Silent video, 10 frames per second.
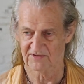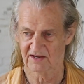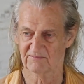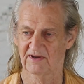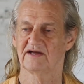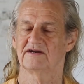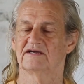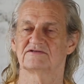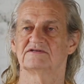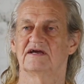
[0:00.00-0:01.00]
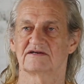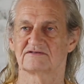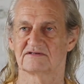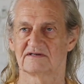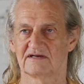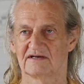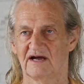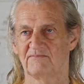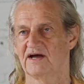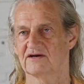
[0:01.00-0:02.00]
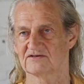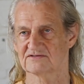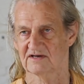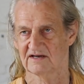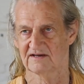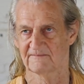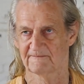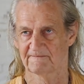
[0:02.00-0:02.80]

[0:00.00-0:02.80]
about our sex, about desire.